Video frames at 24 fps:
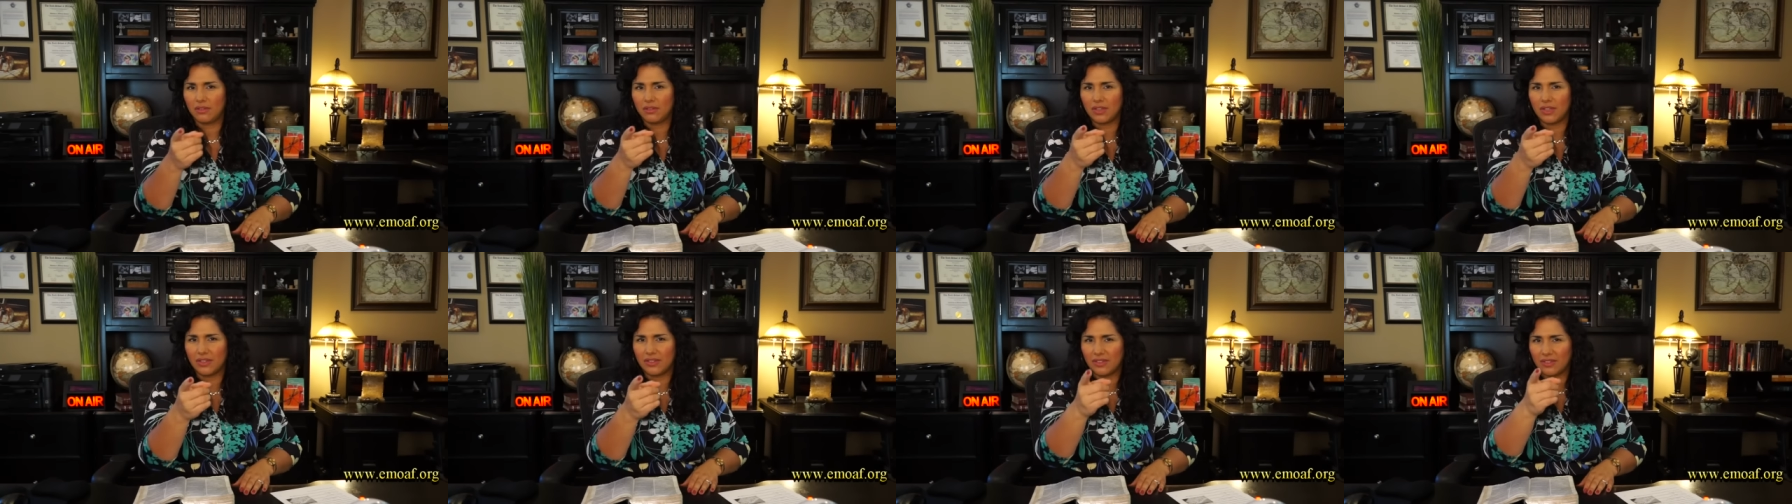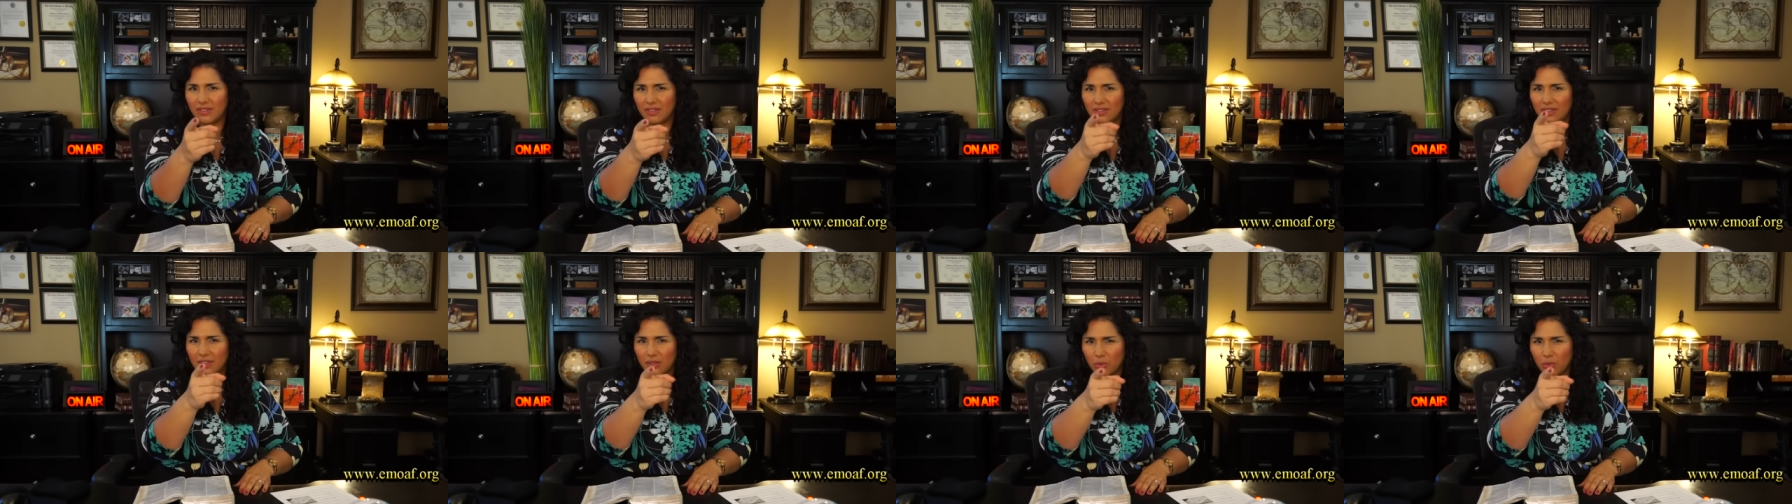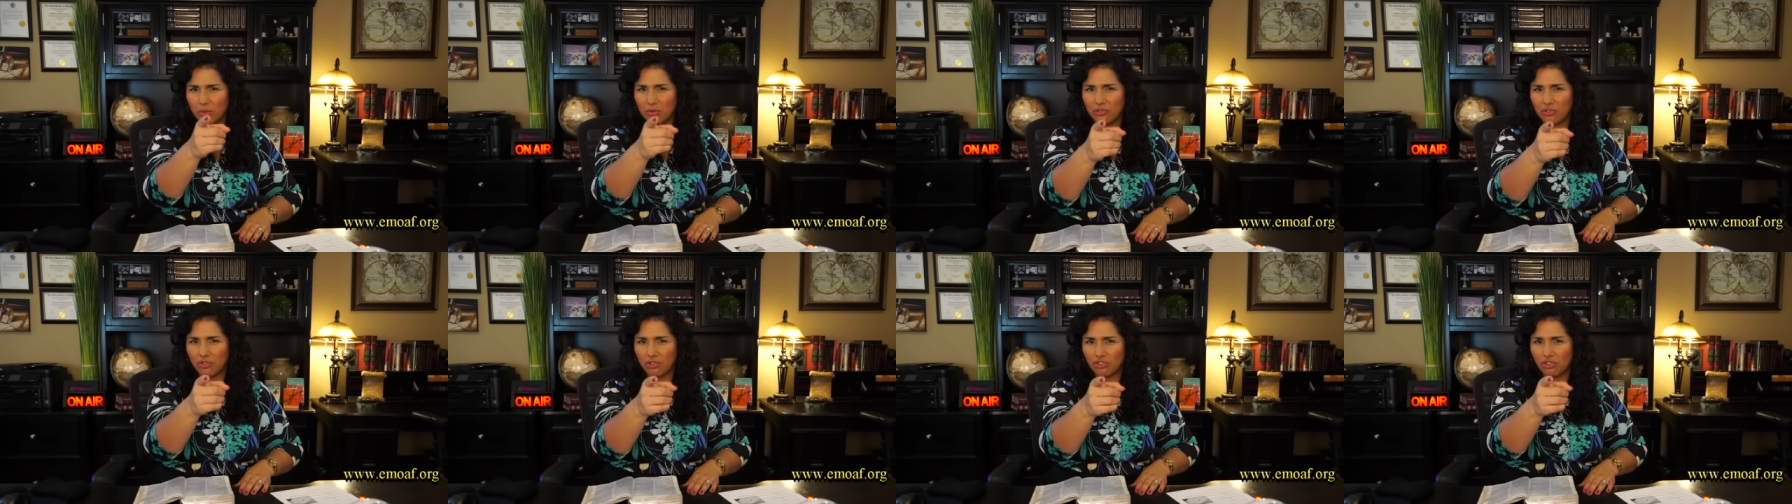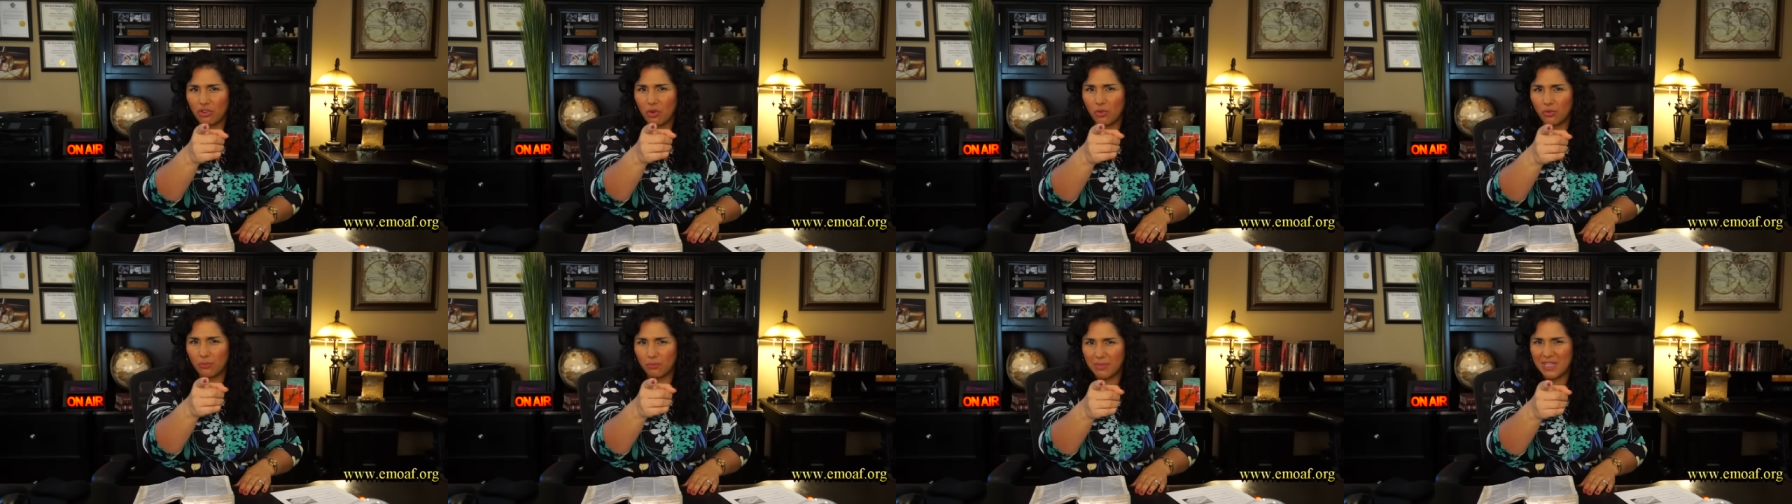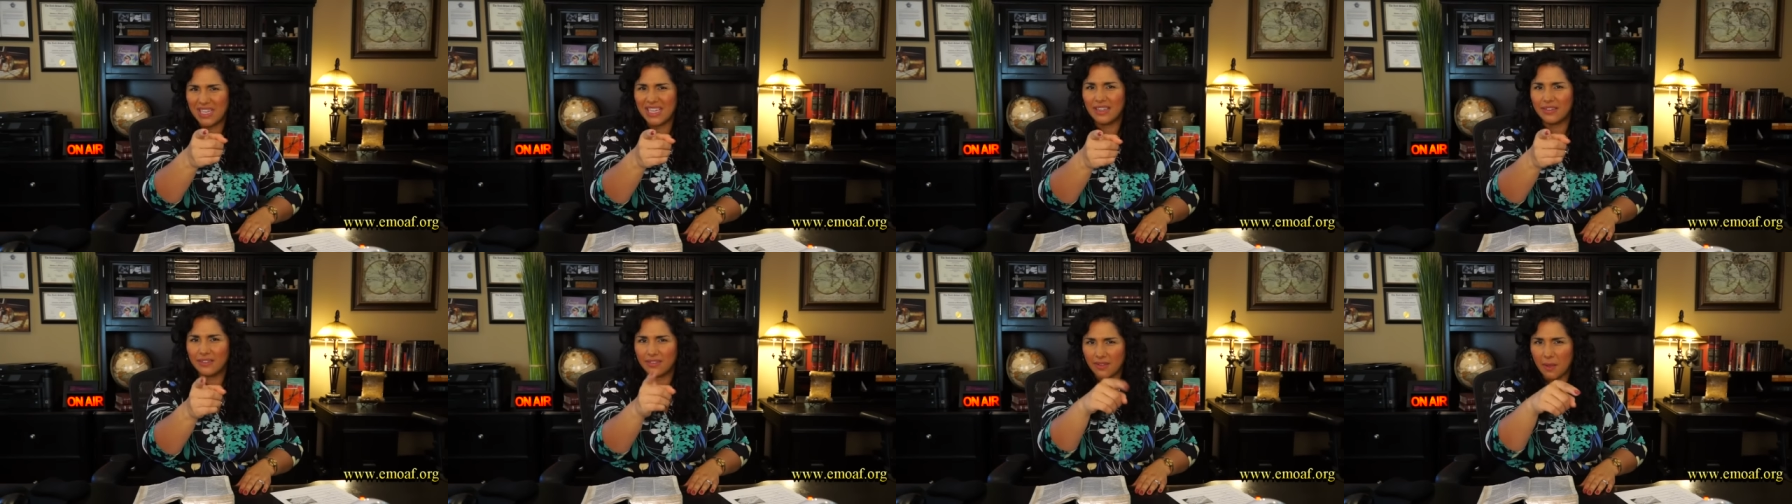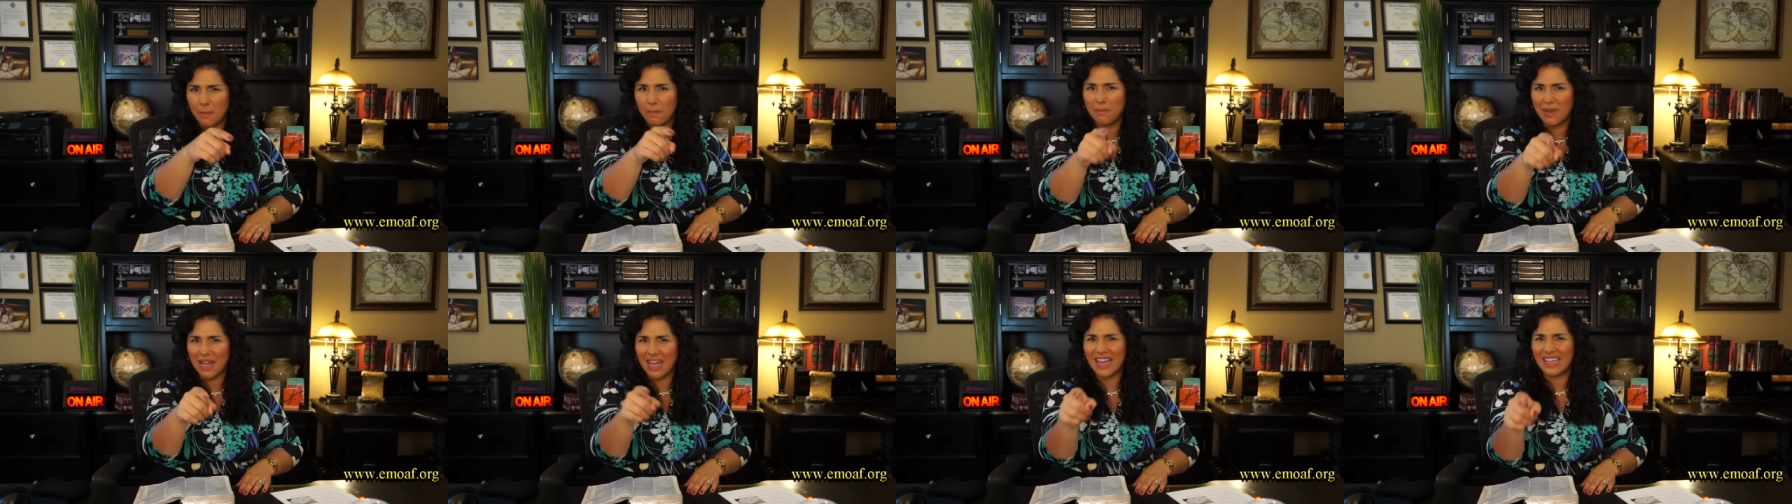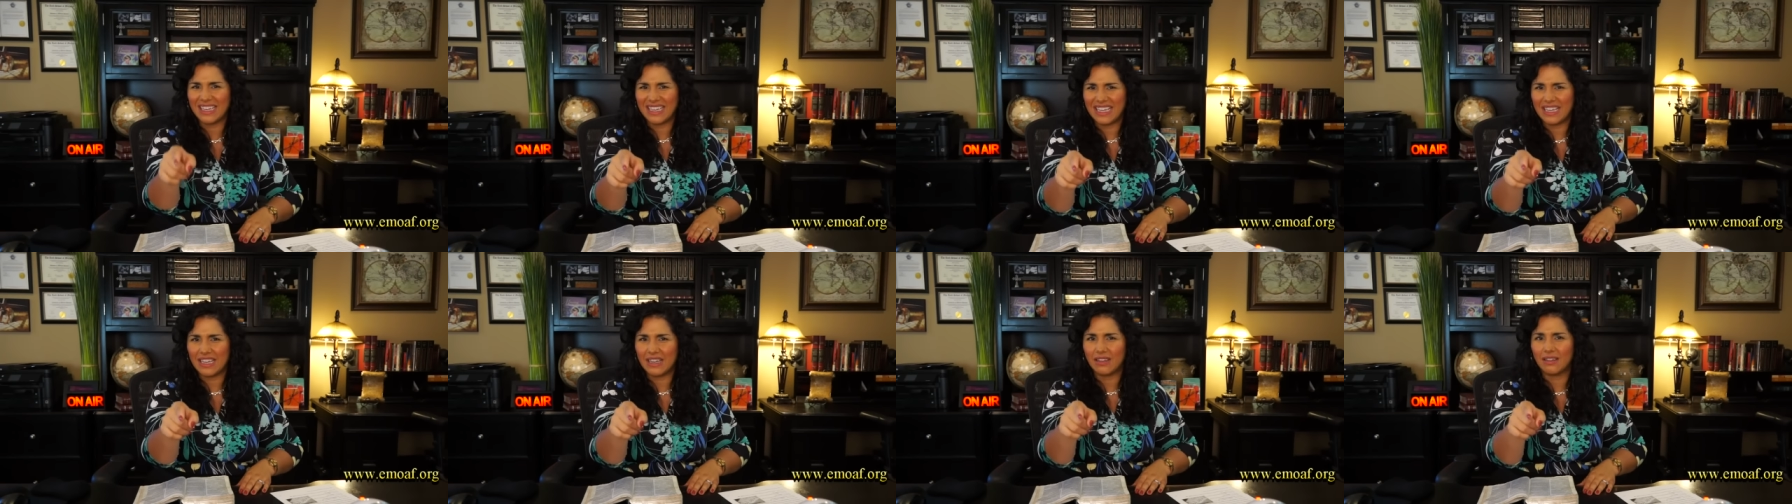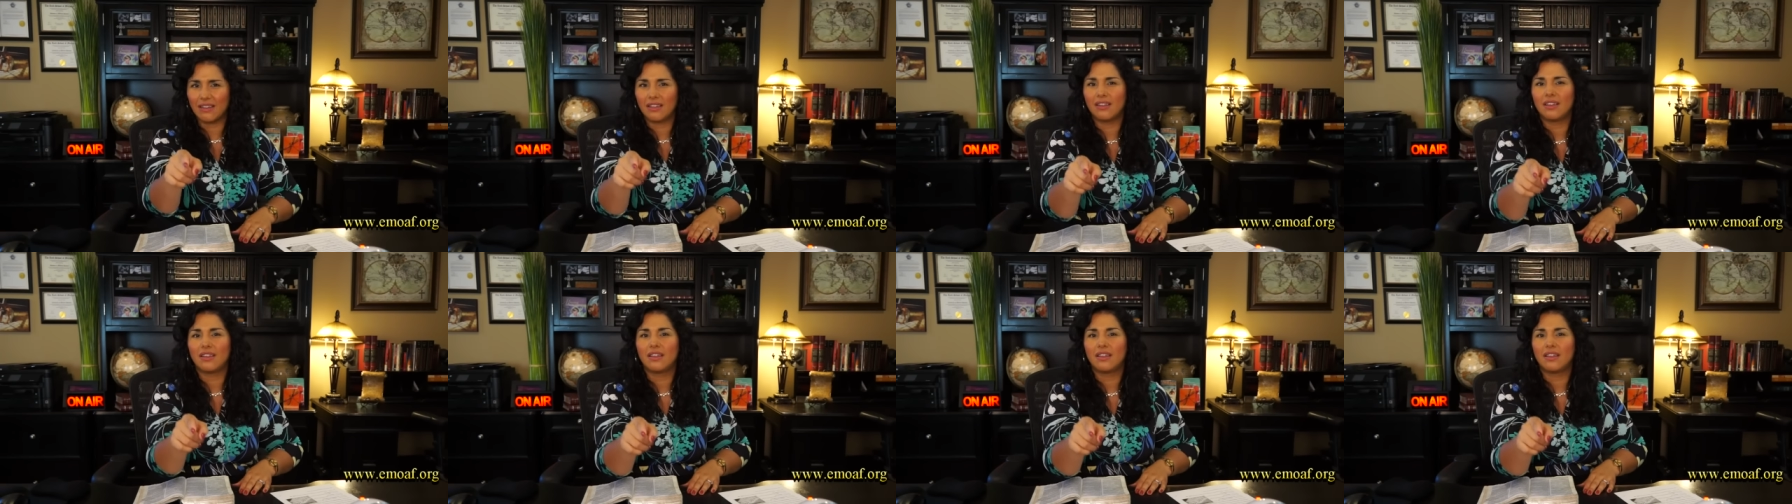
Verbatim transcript: because the Lord just showed me somebody.